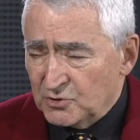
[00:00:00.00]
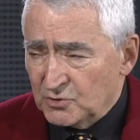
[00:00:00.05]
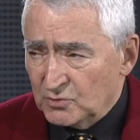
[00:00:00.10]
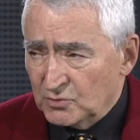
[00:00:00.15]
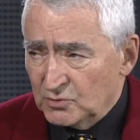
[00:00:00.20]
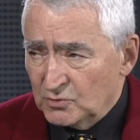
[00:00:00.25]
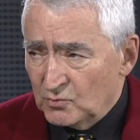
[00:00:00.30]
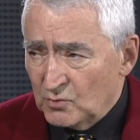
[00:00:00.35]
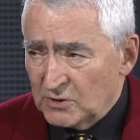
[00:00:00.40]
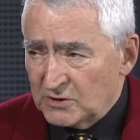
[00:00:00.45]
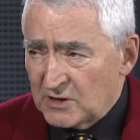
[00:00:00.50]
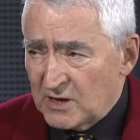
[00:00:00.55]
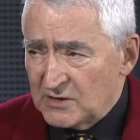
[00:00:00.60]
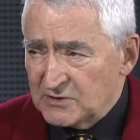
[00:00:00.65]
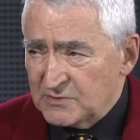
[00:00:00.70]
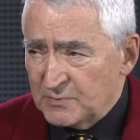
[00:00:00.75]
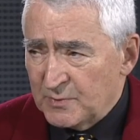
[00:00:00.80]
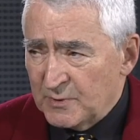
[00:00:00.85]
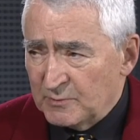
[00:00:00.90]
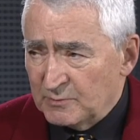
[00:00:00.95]
you? What
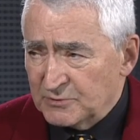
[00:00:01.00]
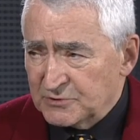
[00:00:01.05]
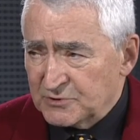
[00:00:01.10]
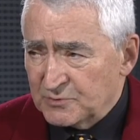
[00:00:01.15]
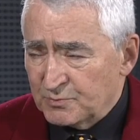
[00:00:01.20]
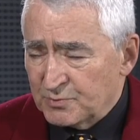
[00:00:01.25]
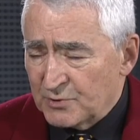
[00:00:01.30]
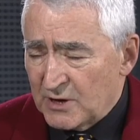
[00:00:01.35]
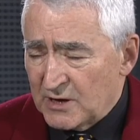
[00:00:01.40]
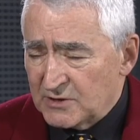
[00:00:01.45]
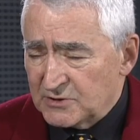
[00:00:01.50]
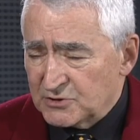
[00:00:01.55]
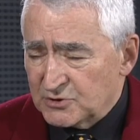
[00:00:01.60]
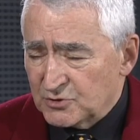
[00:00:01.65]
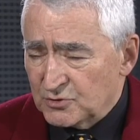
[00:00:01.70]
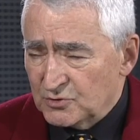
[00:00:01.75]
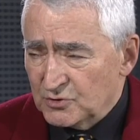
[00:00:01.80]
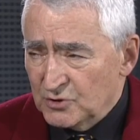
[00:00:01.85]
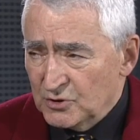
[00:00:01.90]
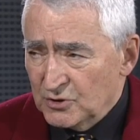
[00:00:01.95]
kinds of people surprised you